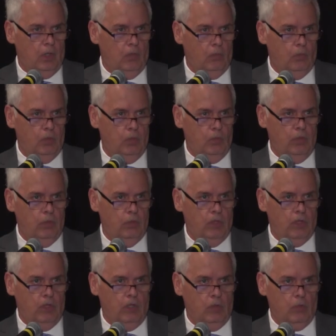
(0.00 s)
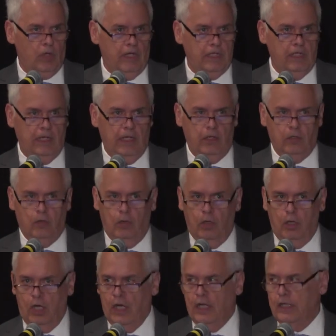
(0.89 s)
We would all write down a
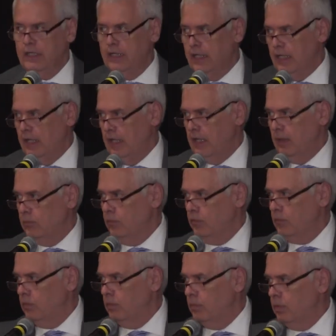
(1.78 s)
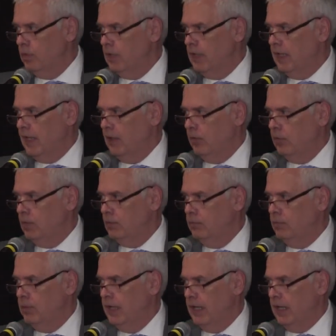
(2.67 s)
lot of names, but I
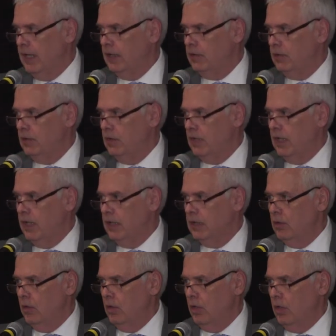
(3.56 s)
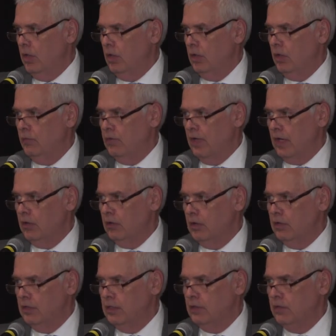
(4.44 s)
would bet that all of our
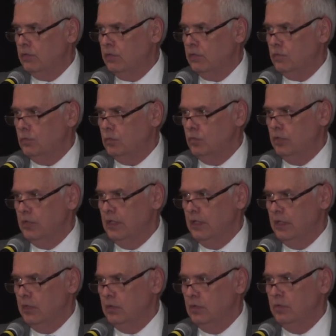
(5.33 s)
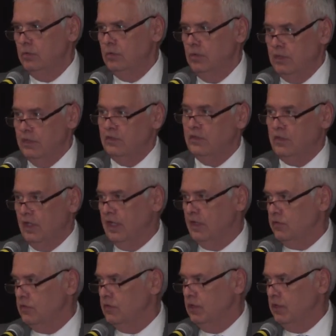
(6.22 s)
lists would include this
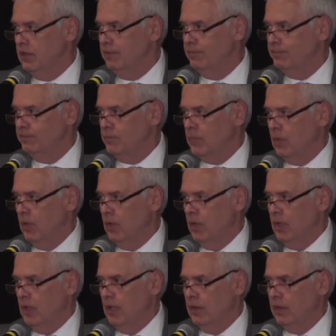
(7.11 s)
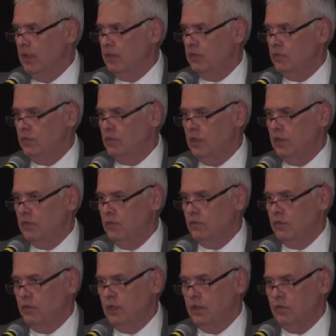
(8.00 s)
guy's name. And that's
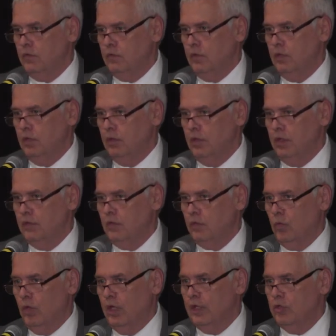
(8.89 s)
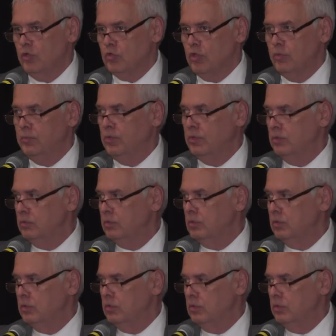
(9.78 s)
quite a tribute
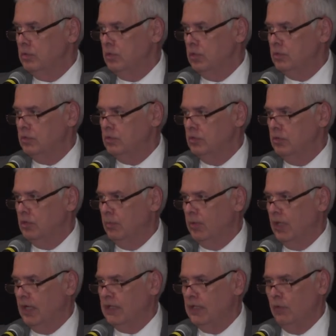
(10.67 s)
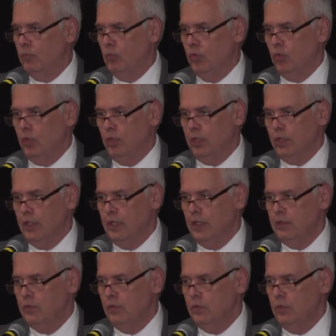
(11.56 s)
to a body of work
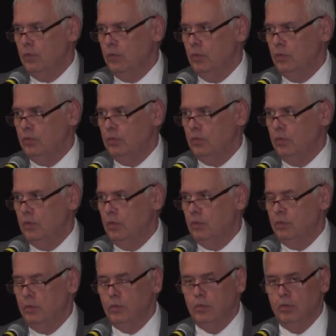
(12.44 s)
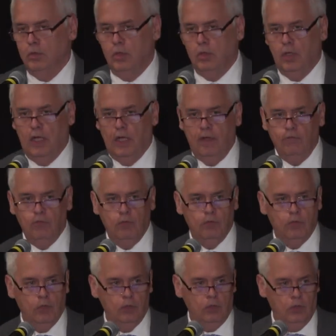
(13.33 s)
and to a life
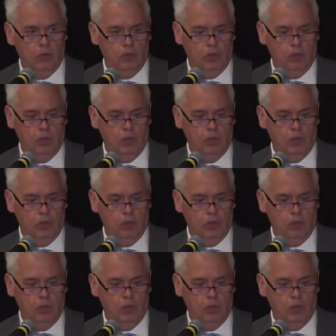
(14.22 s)
devoted